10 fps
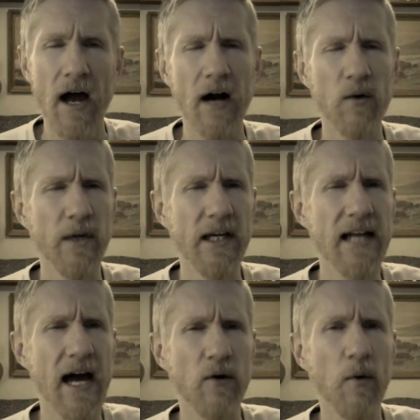Are we
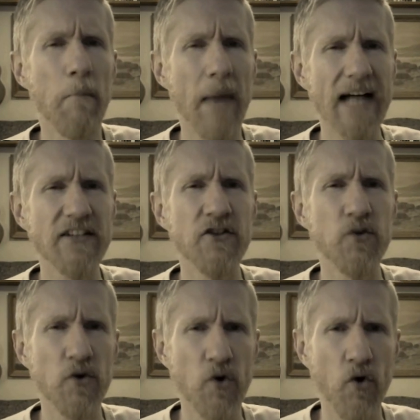now backed
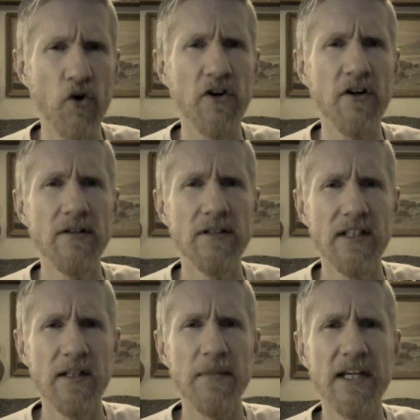into a corner
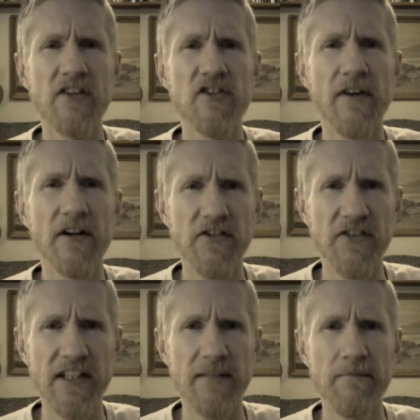because of our
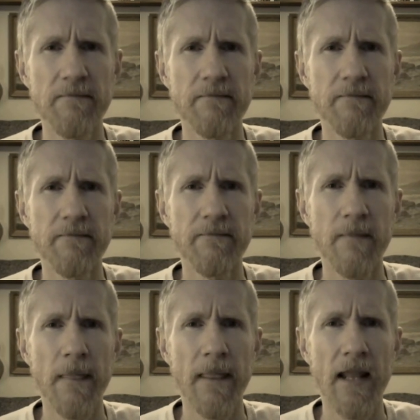sin,
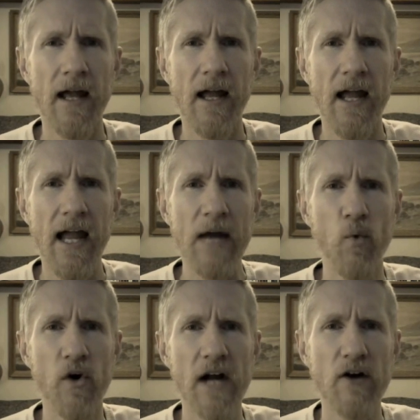
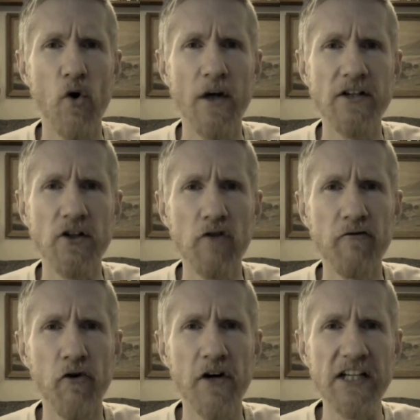and we're now going to look
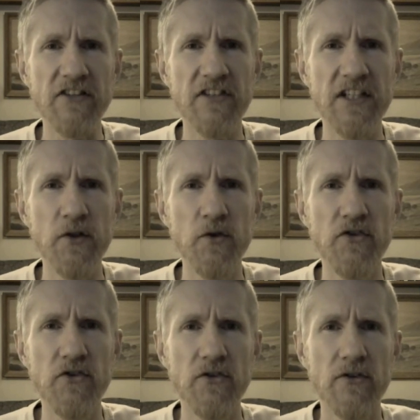for an
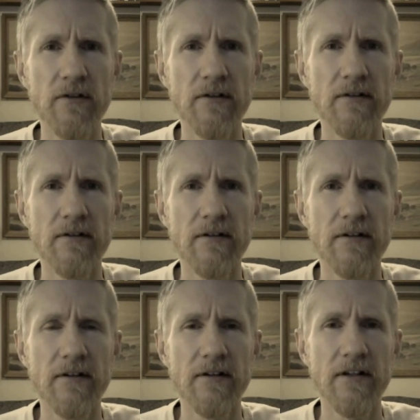excuse
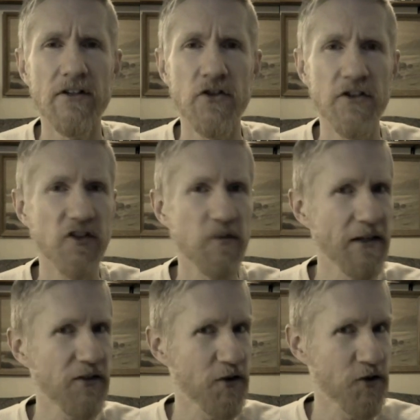to
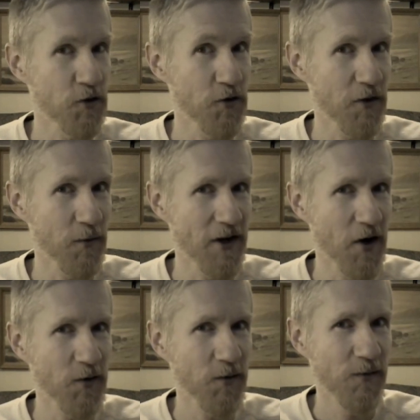dismiss the truth that we
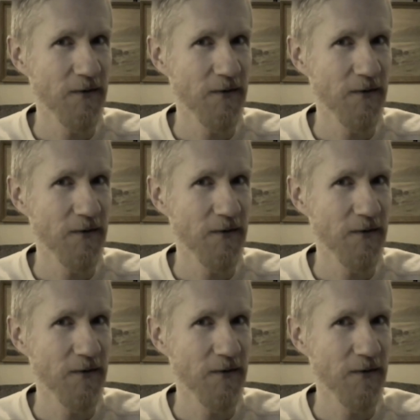know?